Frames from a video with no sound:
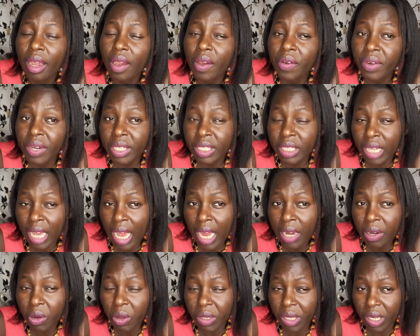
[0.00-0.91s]

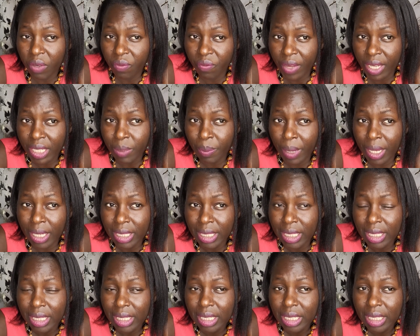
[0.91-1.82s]
return on
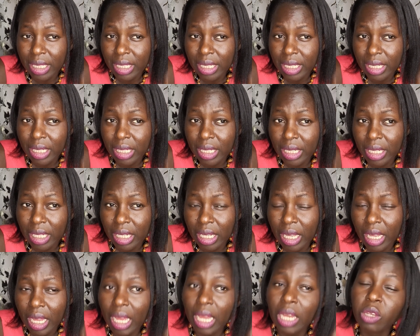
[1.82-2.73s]
investment
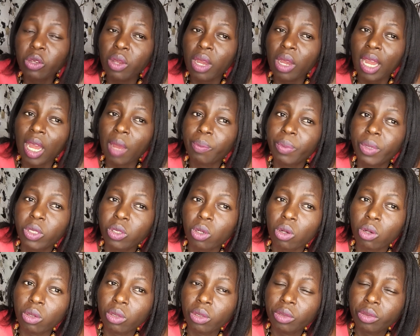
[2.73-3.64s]
and your
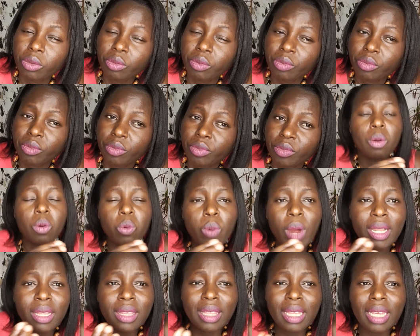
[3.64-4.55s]
capital.
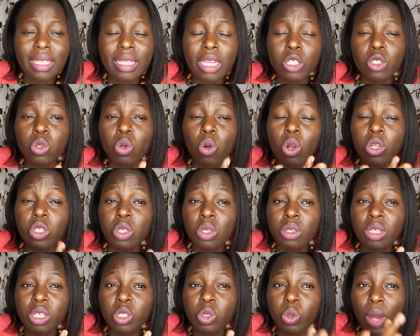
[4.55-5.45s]
One thing that you also
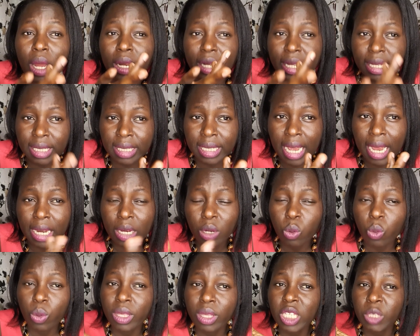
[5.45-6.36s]
need to
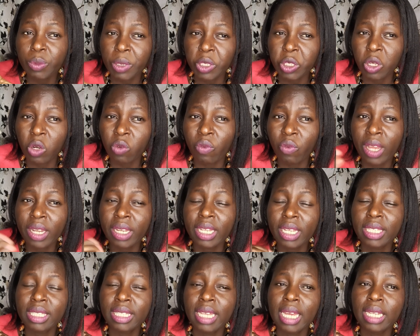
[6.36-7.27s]
understand with a special fund
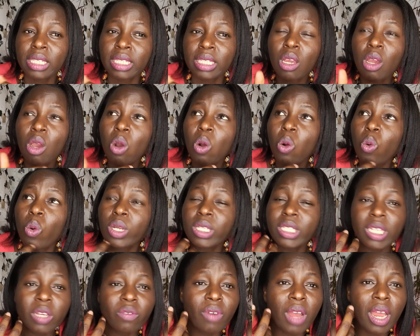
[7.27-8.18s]
is that
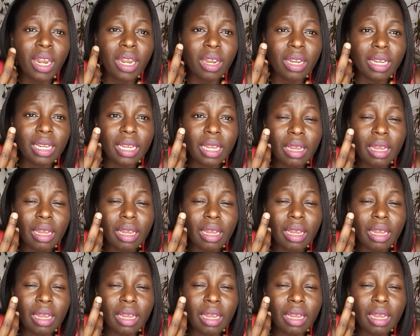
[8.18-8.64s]
whatever